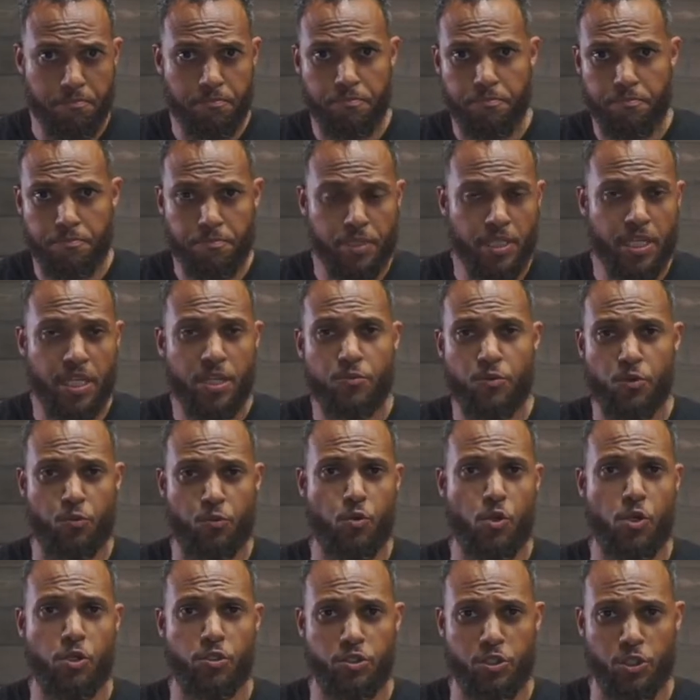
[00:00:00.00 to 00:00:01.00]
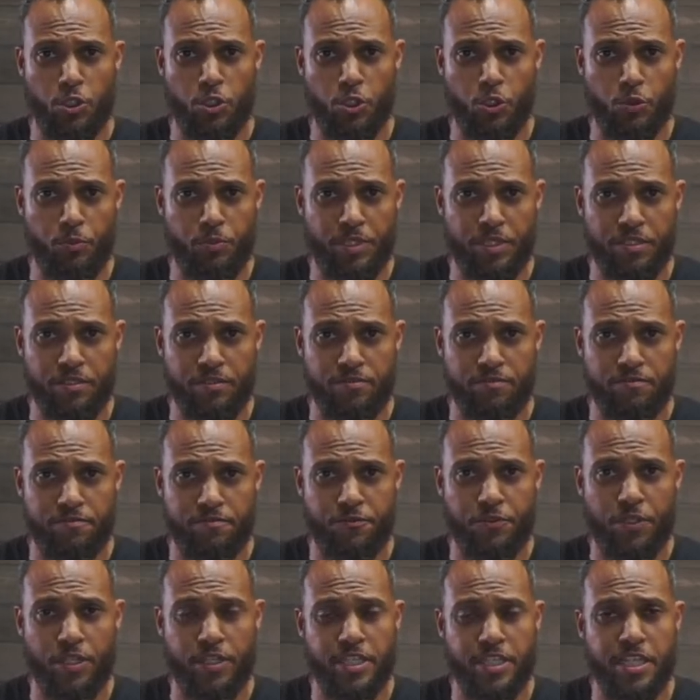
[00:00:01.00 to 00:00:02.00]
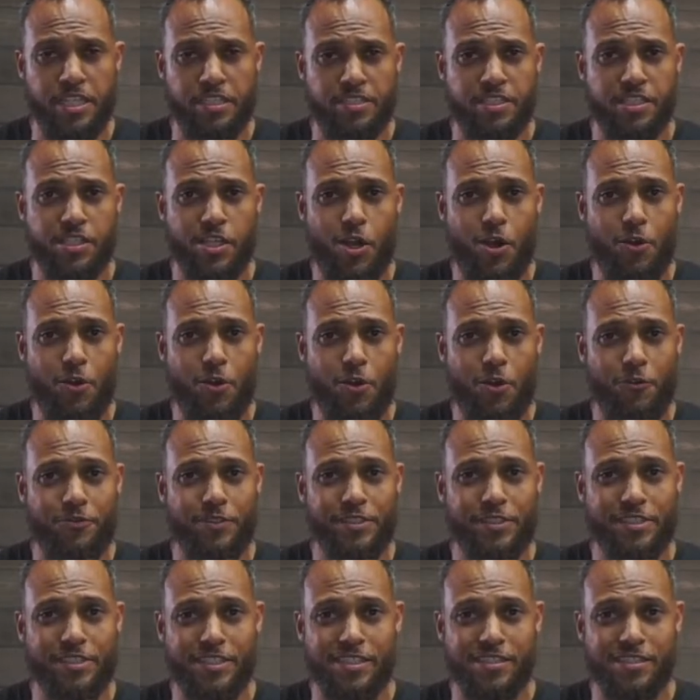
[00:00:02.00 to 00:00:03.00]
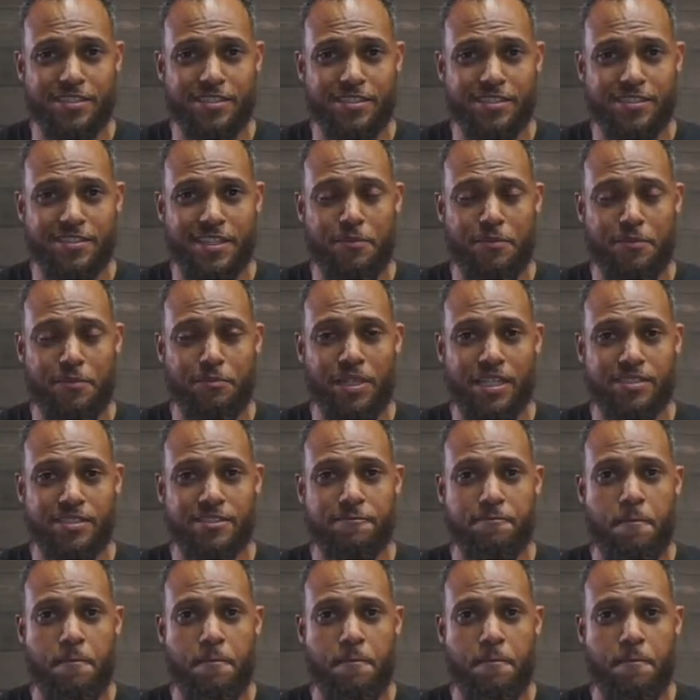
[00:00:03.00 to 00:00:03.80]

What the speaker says: playing with words a little bit funny, as he often does. God bless him.